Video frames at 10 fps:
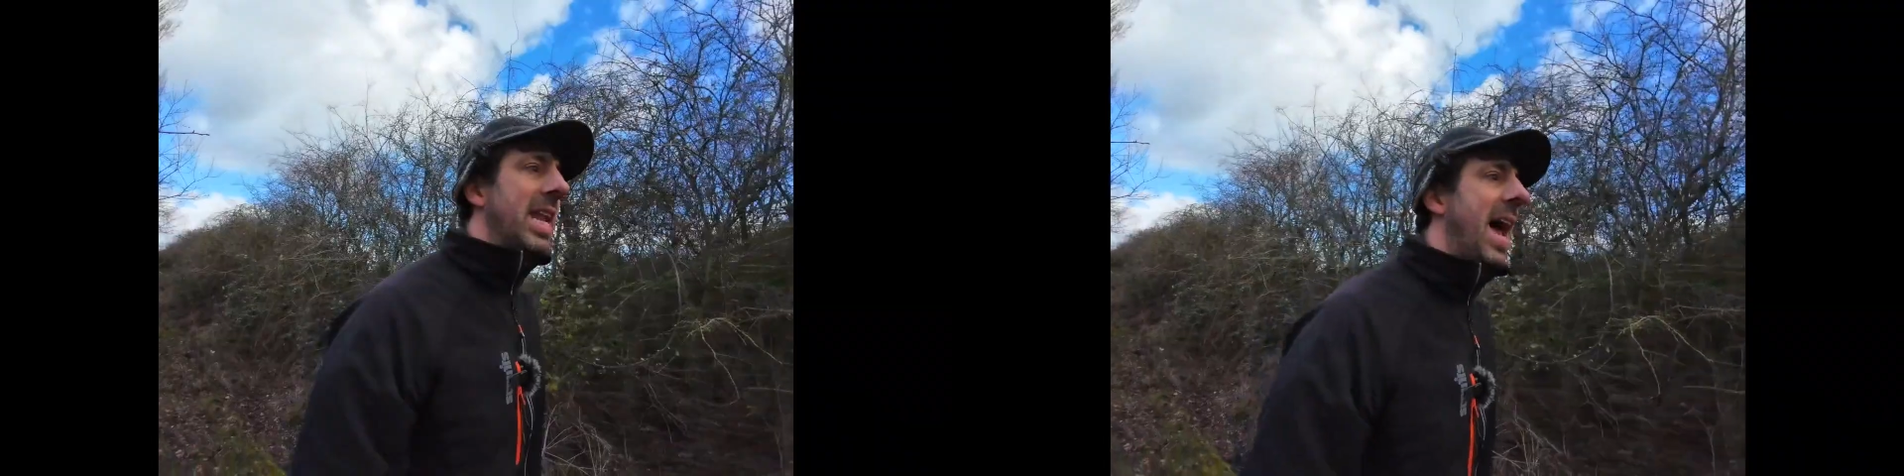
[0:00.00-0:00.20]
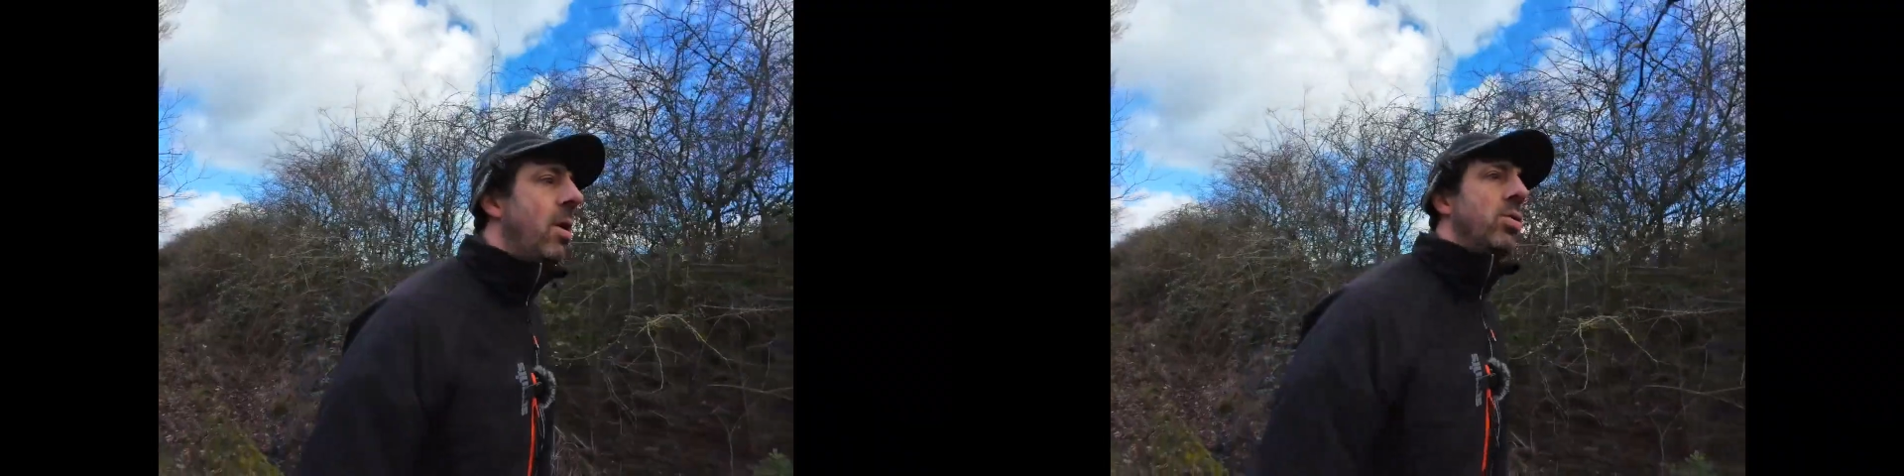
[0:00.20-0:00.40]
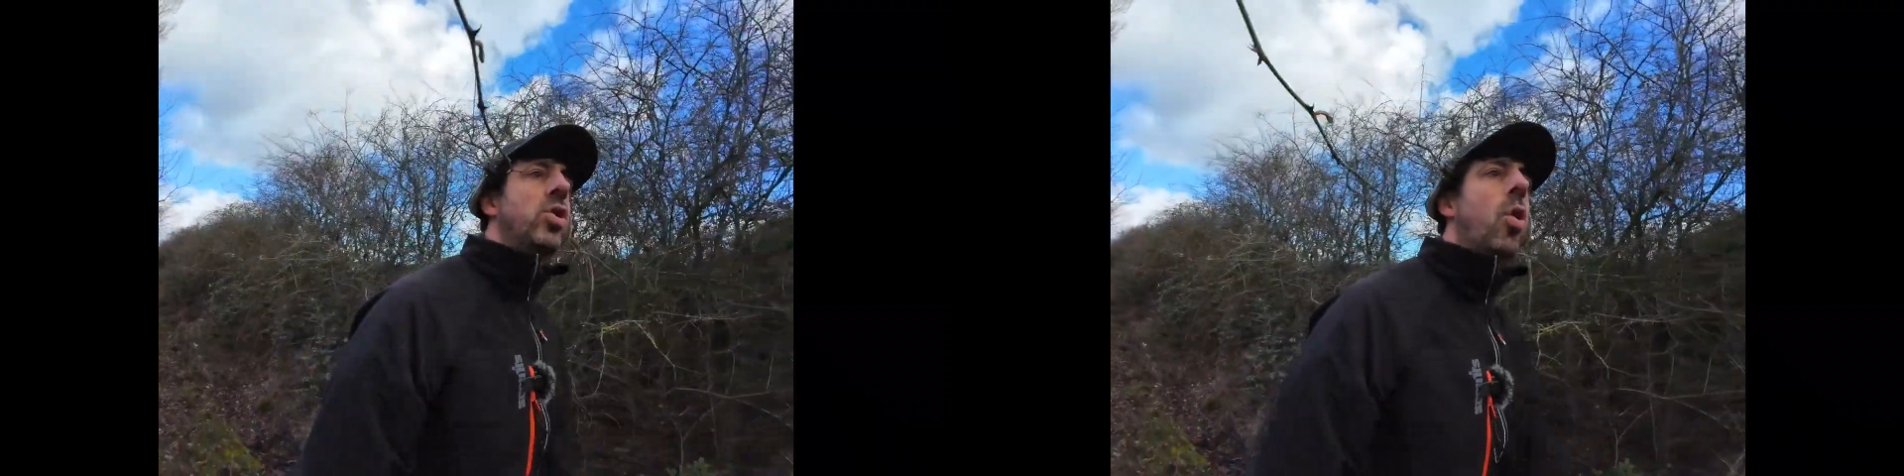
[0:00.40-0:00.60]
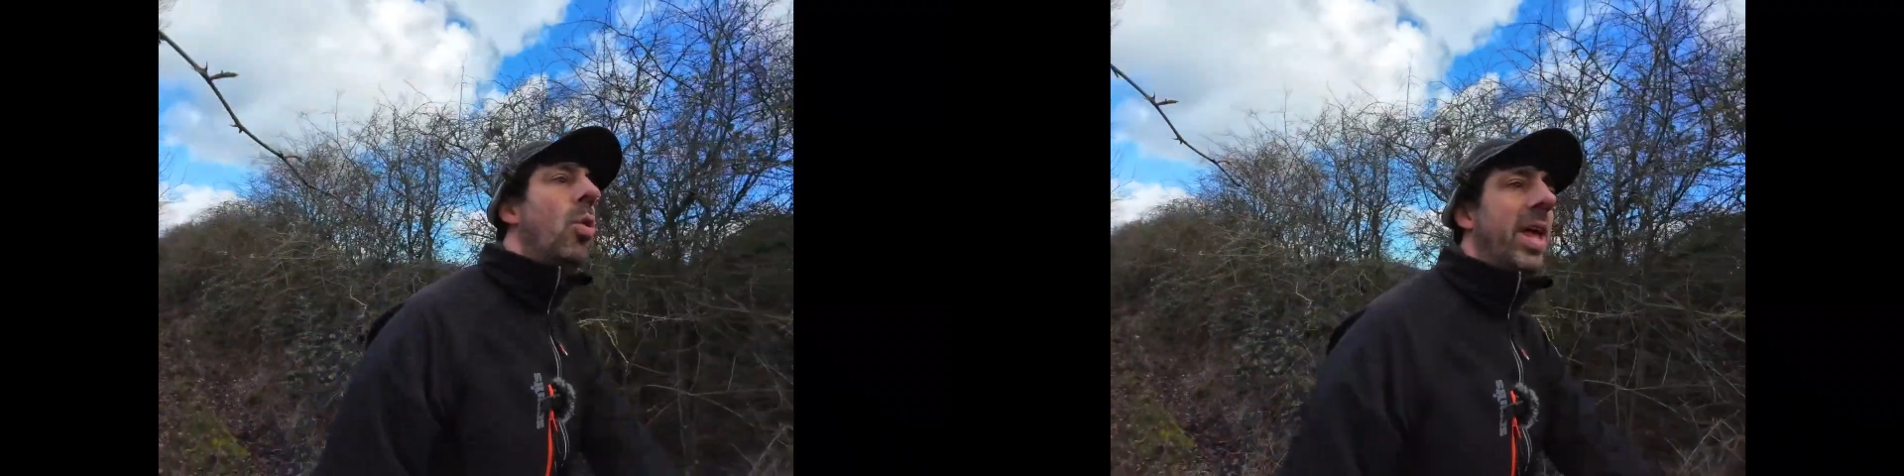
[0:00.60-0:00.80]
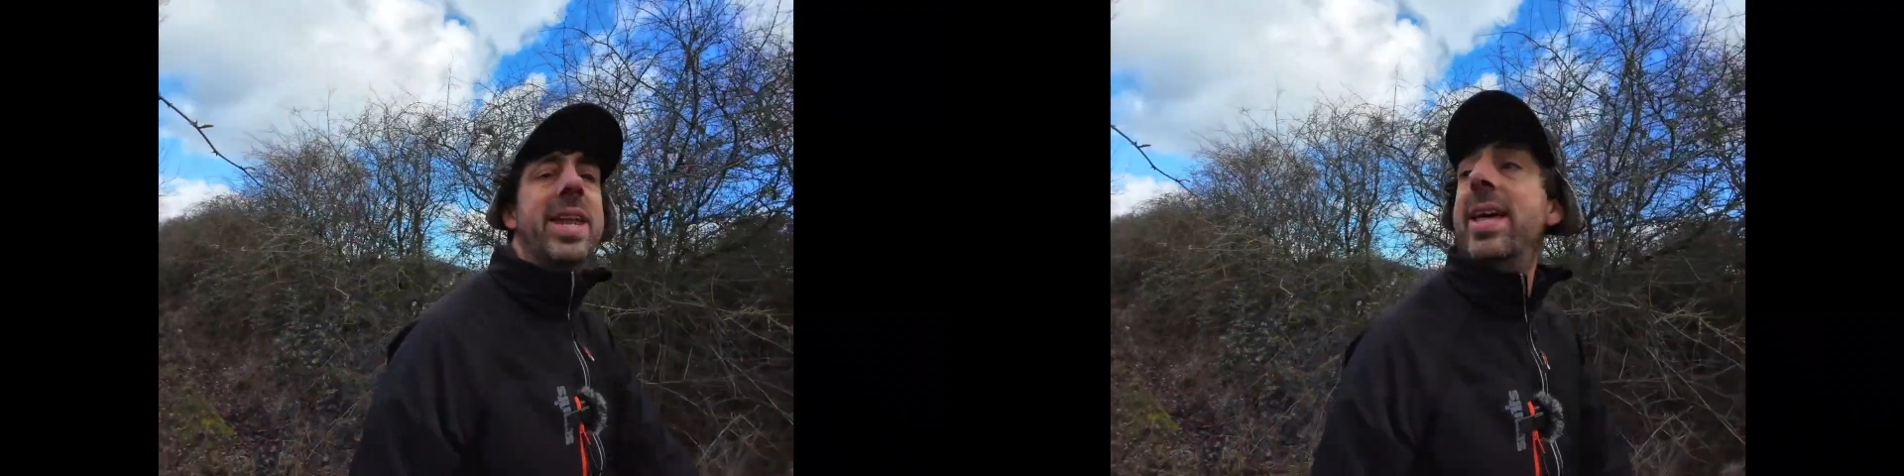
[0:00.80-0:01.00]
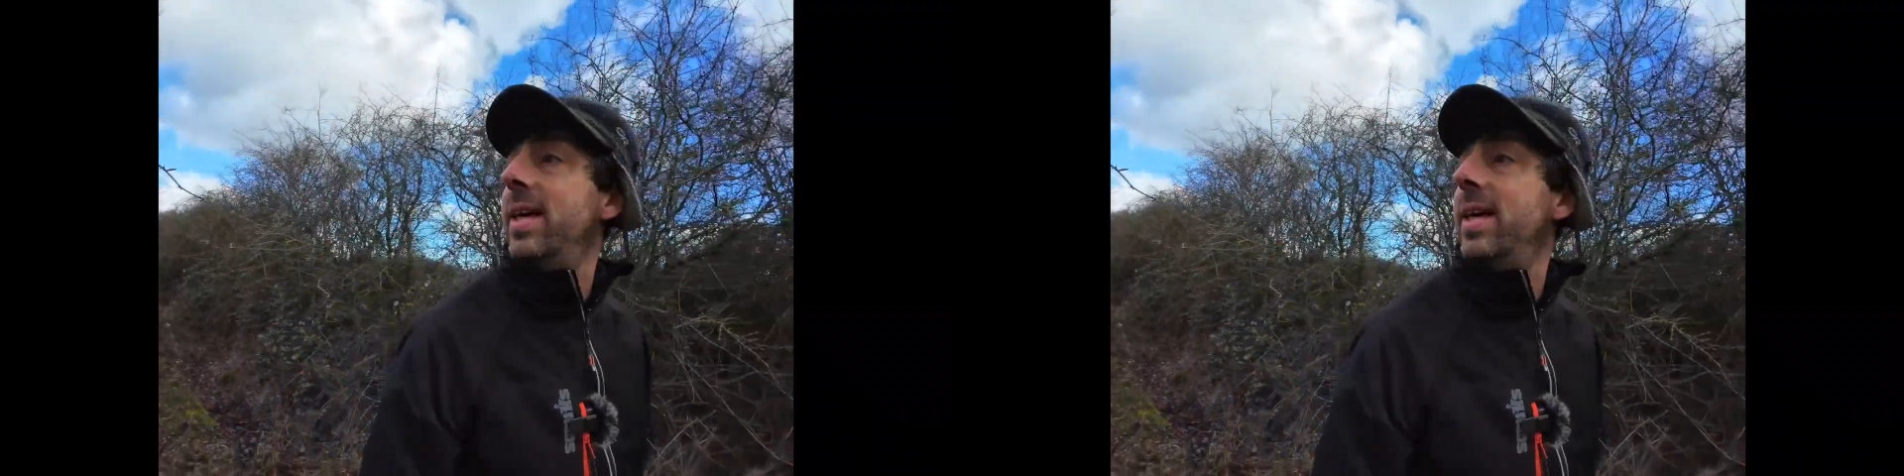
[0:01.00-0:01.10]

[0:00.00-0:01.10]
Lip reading: owls calling.